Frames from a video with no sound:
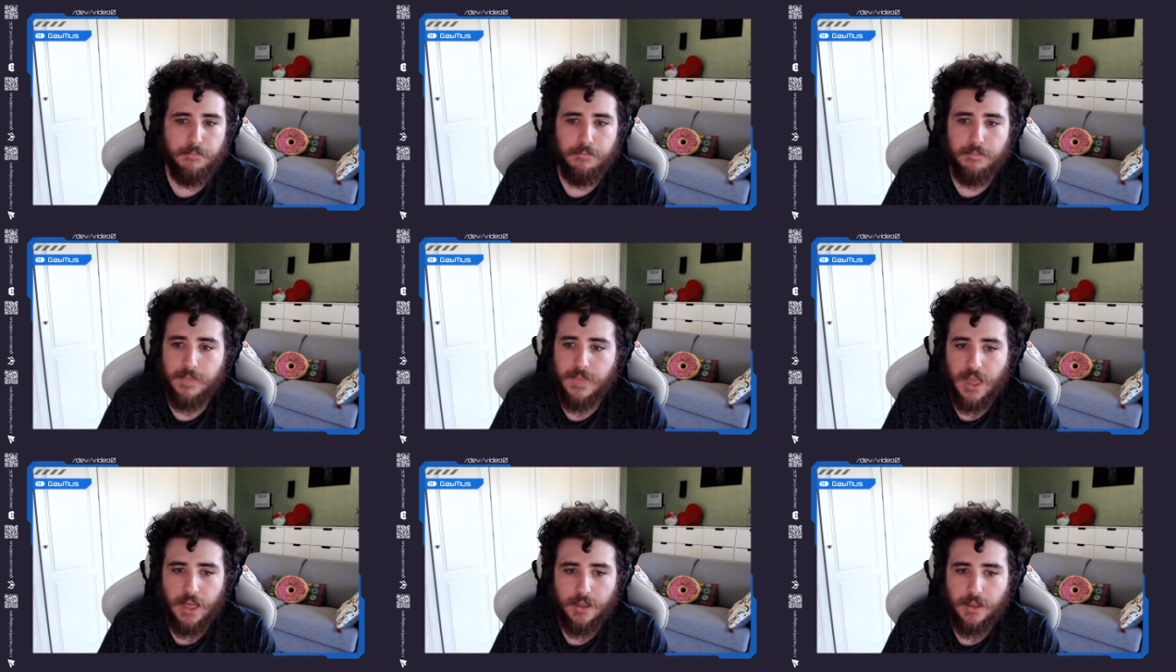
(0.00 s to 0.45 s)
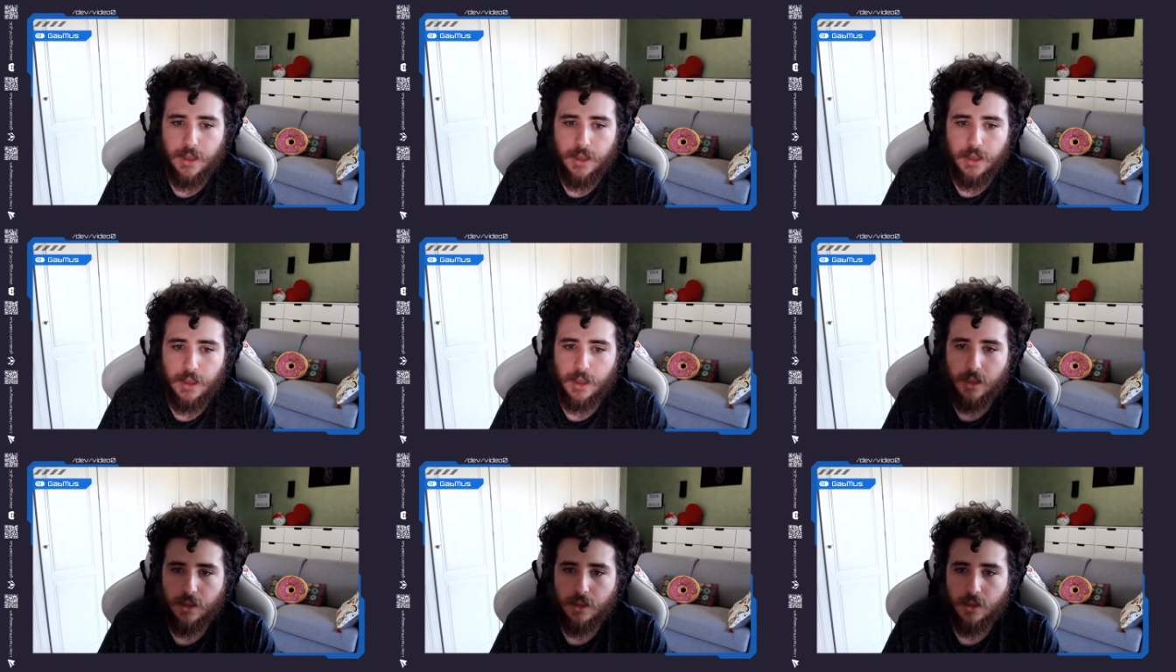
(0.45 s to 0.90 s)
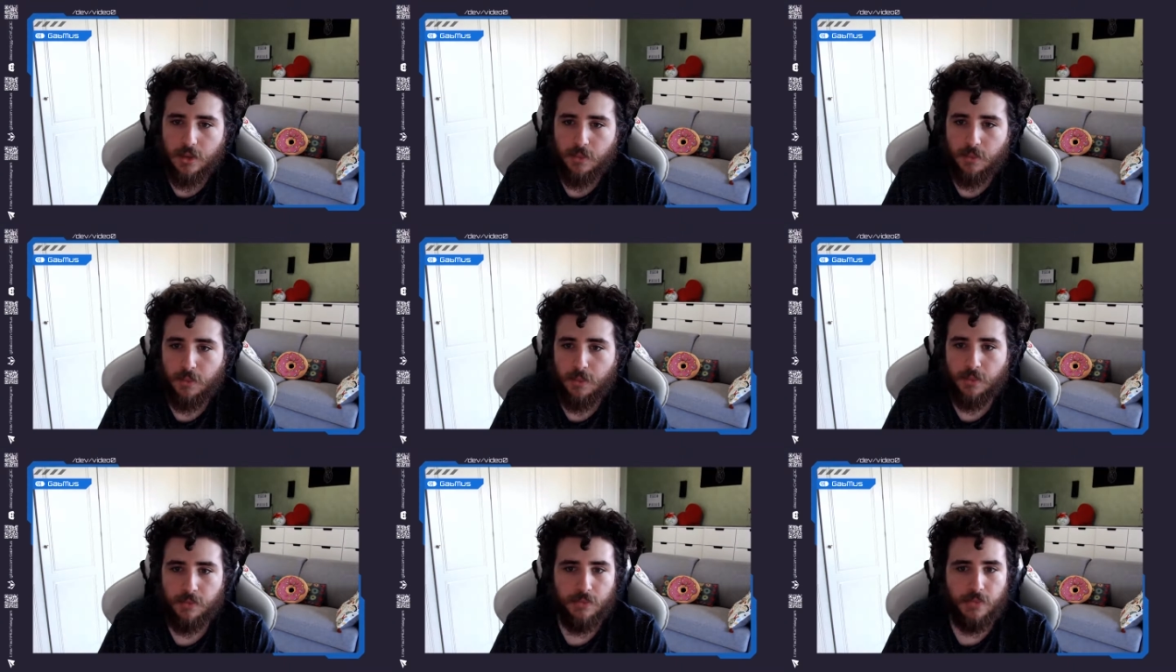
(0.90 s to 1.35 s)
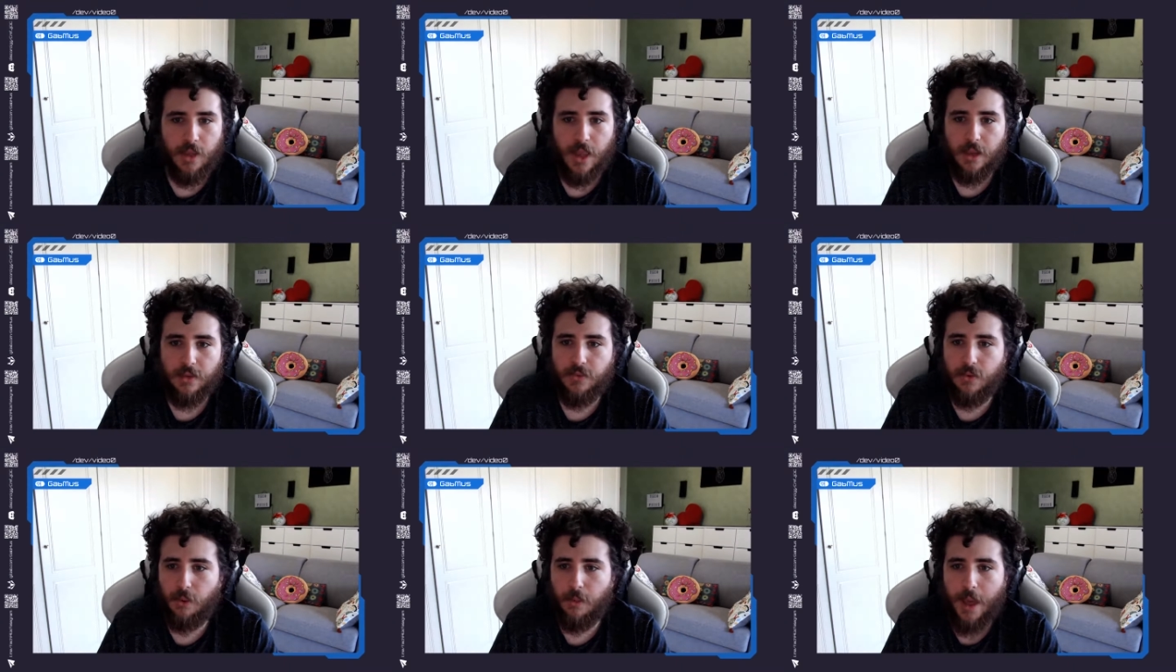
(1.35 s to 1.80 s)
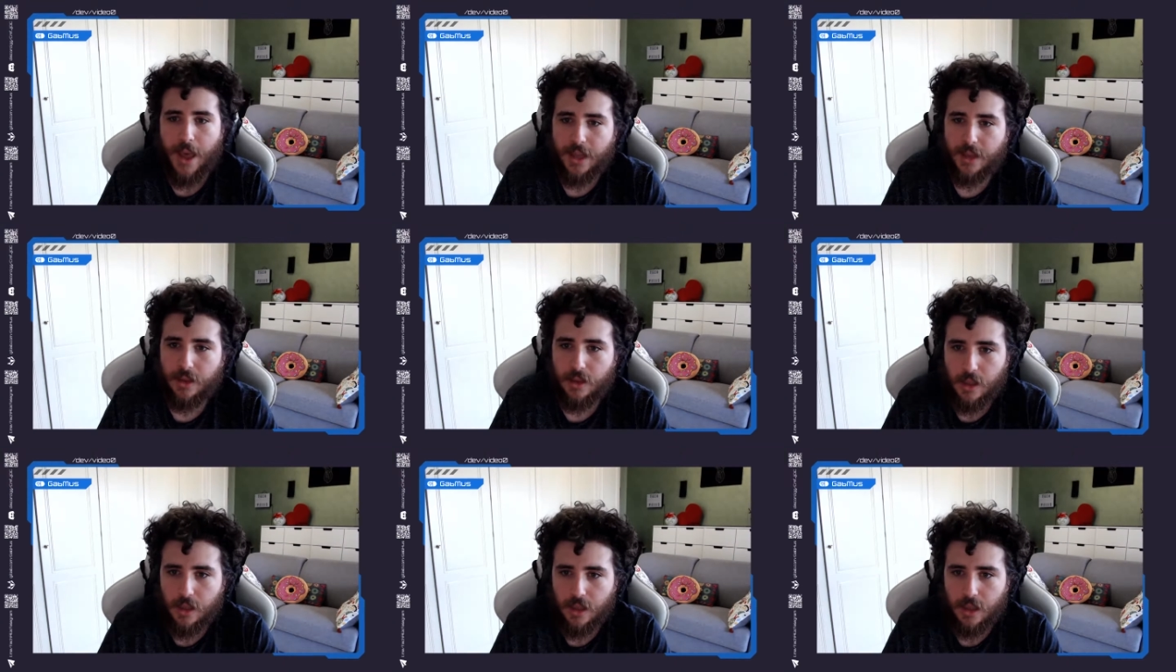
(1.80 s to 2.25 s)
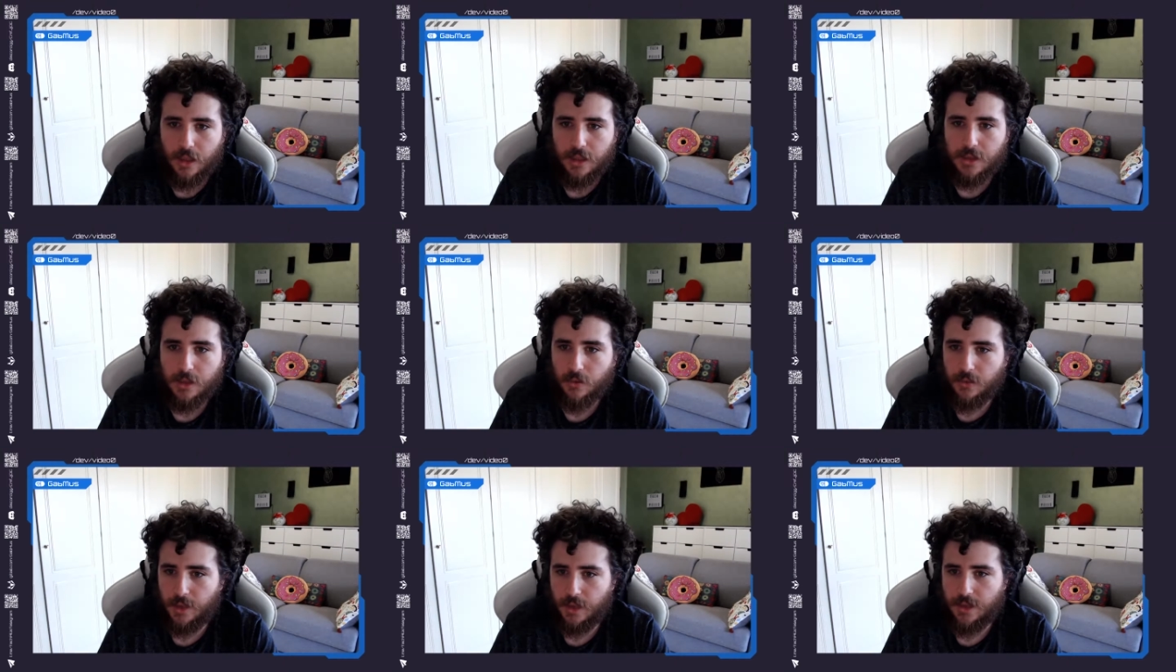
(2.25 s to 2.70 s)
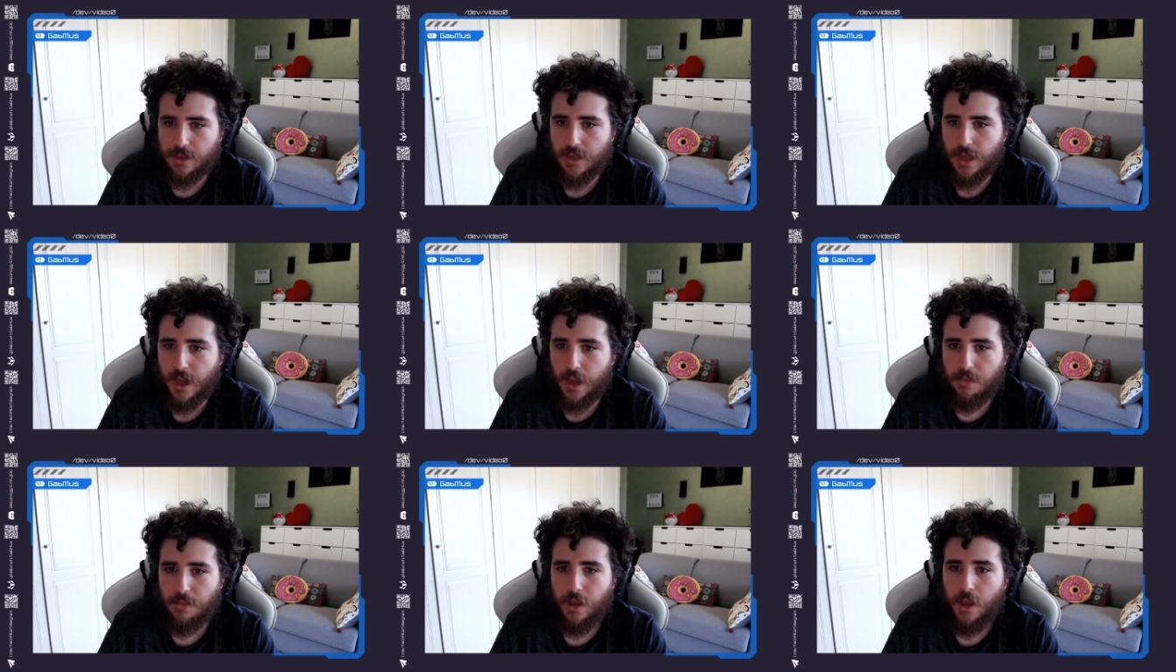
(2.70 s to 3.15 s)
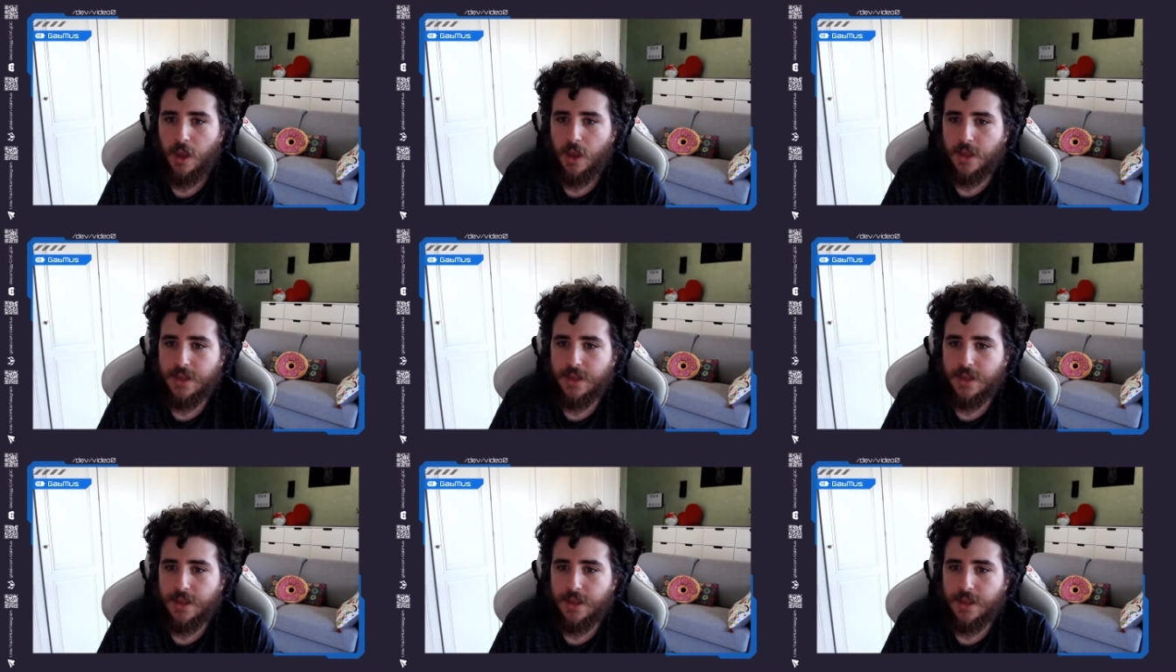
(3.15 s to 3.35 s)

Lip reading: Then they can, like from analytics of this type,